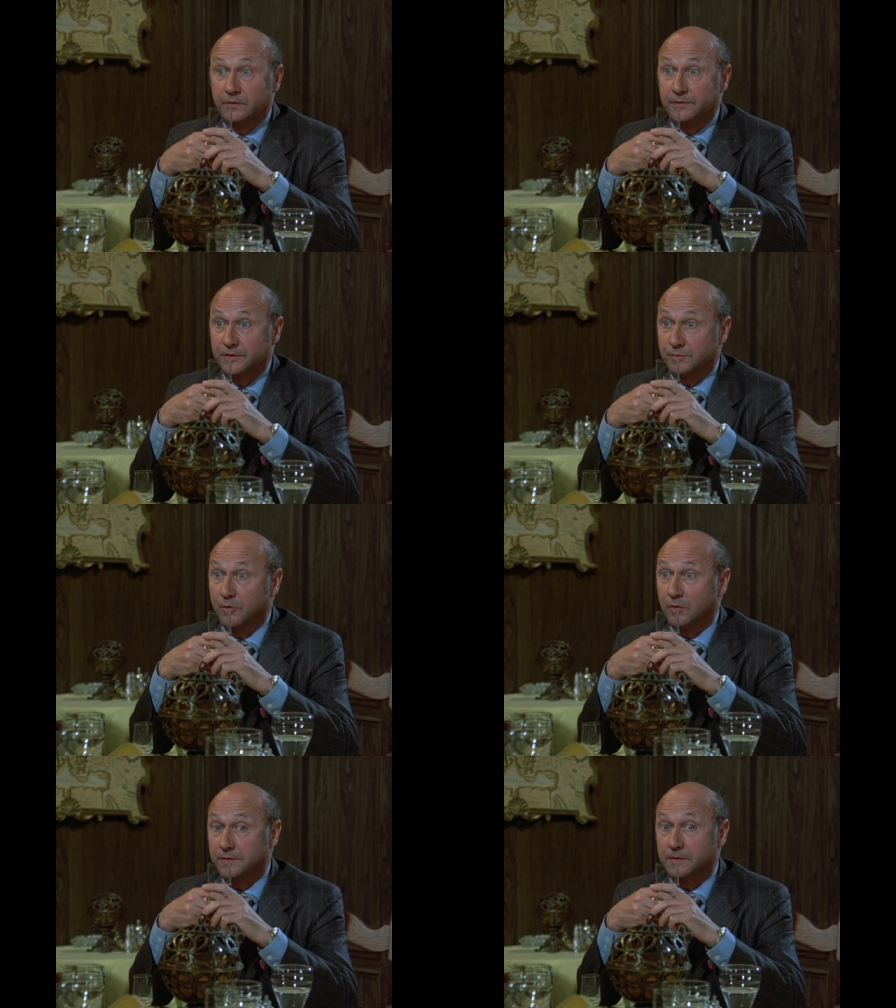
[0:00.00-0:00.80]
vintage
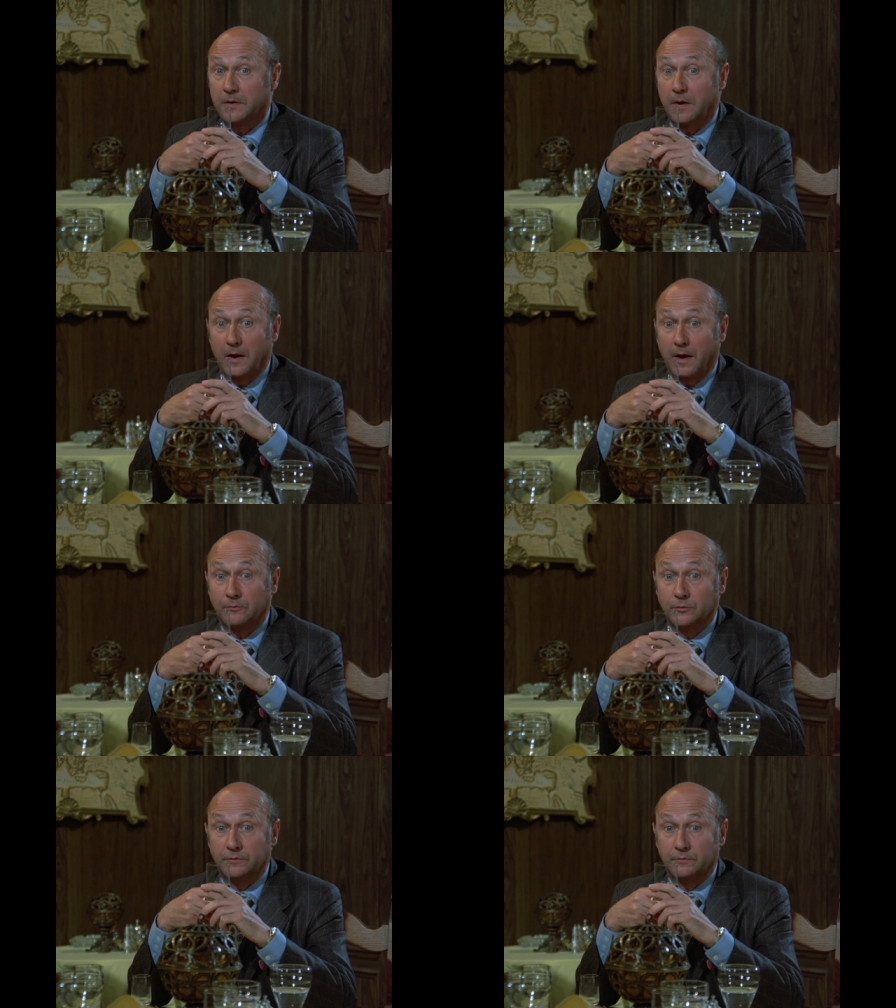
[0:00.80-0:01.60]
port, and I, I
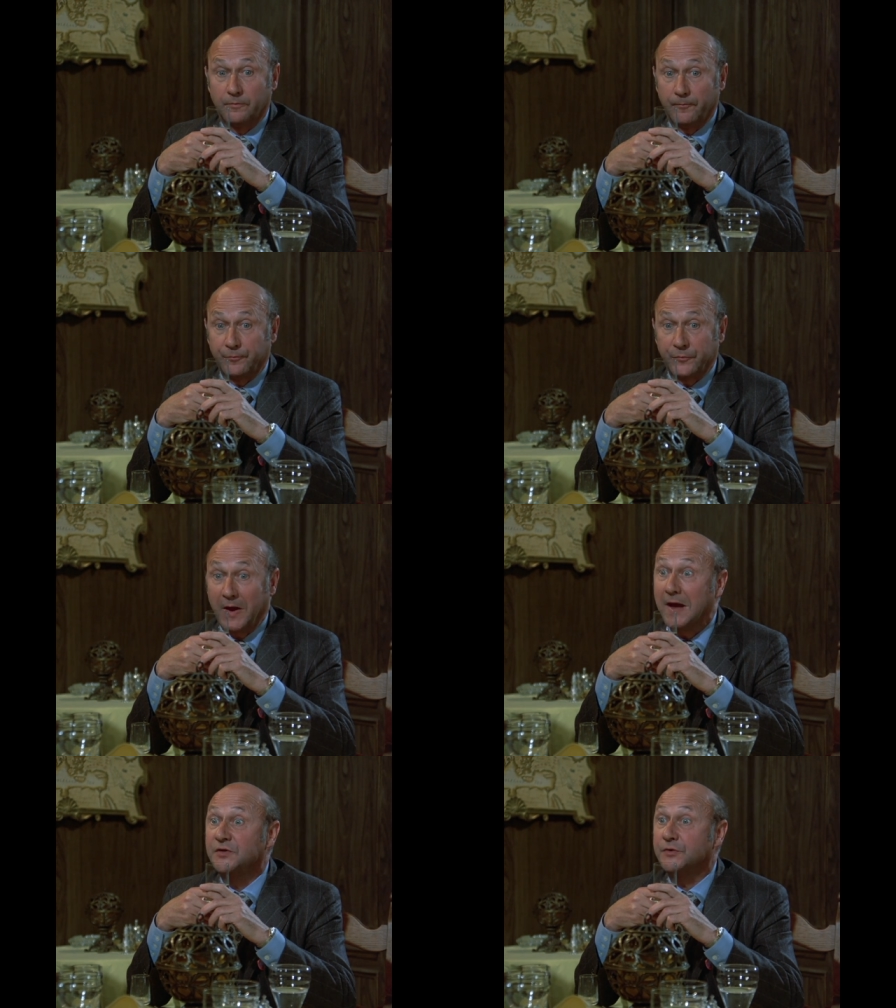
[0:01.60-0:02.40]
would um,
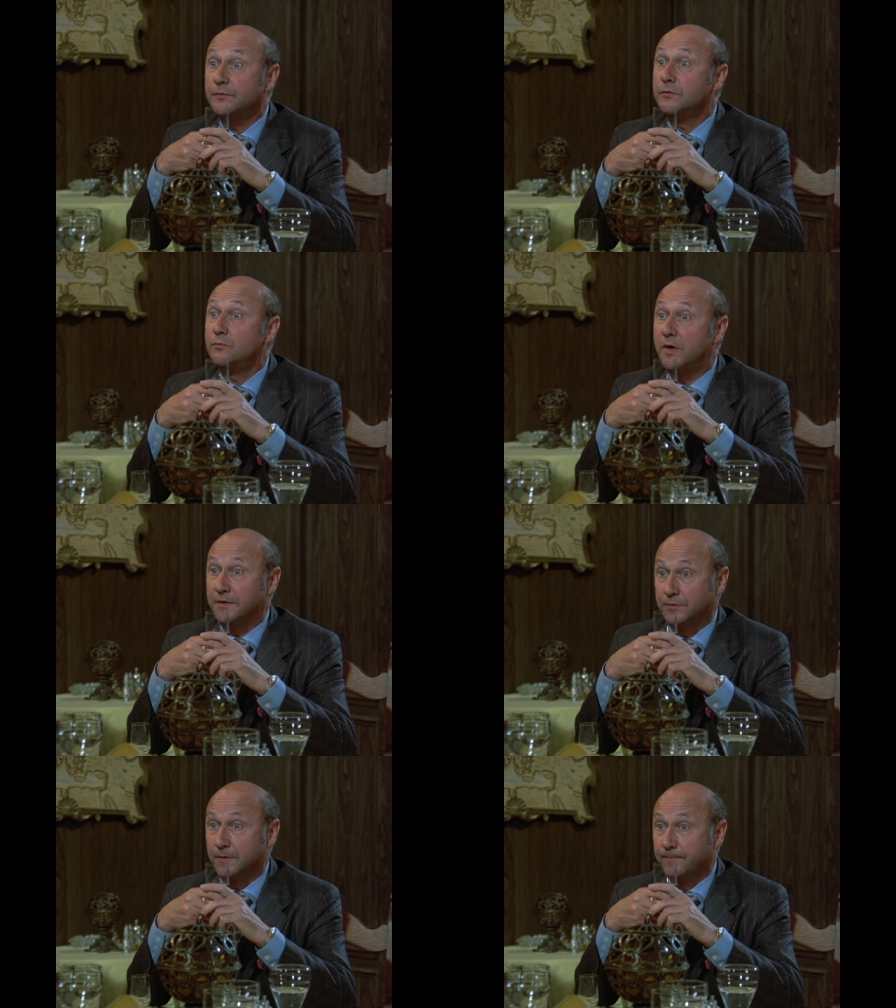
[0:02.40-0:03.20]
hasten to
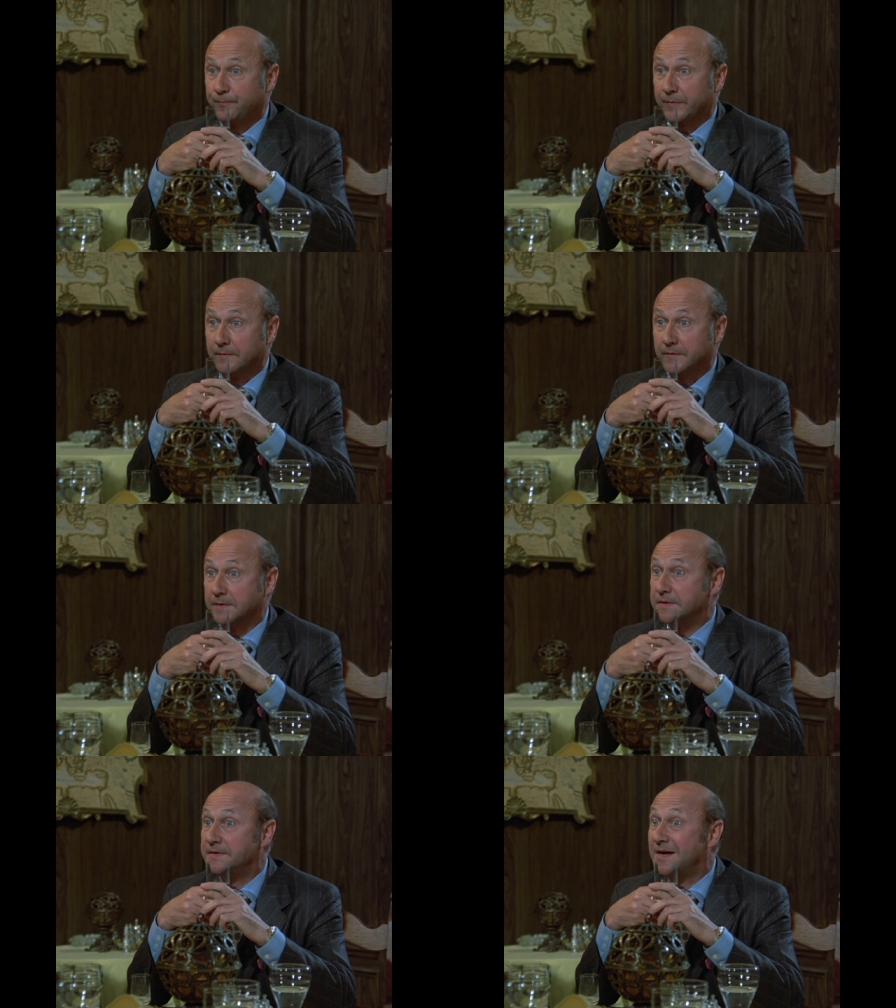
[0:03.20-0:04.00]
wager
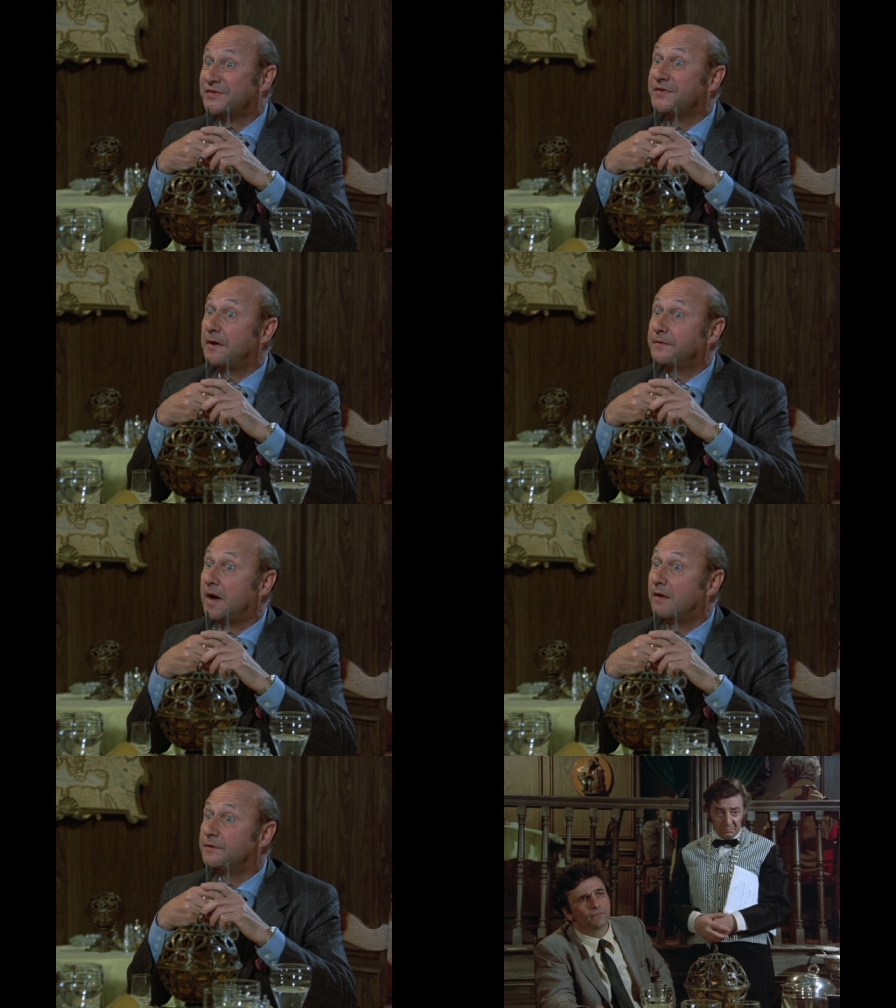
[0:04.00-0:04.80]
that he does not have